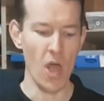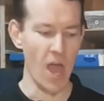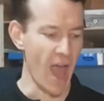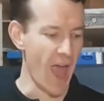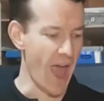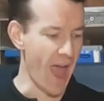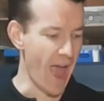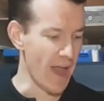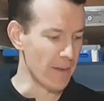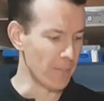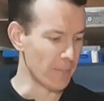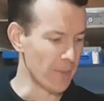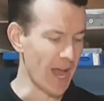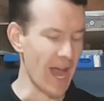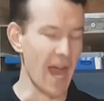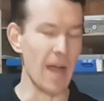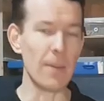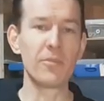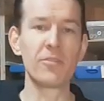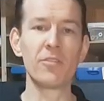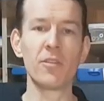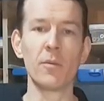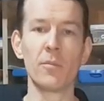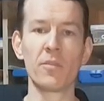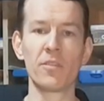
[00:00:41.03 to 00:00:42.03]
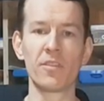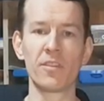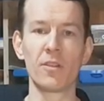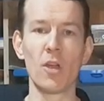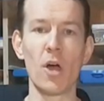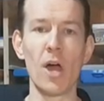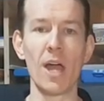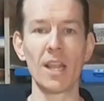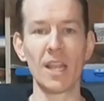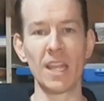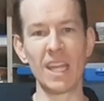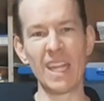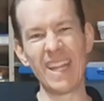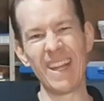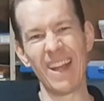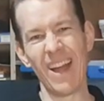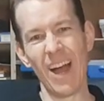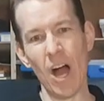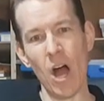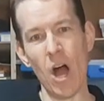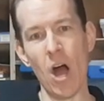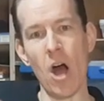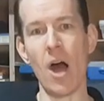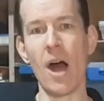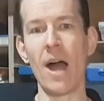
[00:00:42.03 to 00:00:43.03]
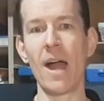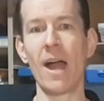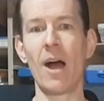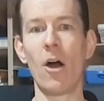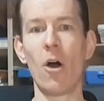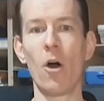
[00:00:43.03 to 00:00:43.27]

and perhaps some slightly higher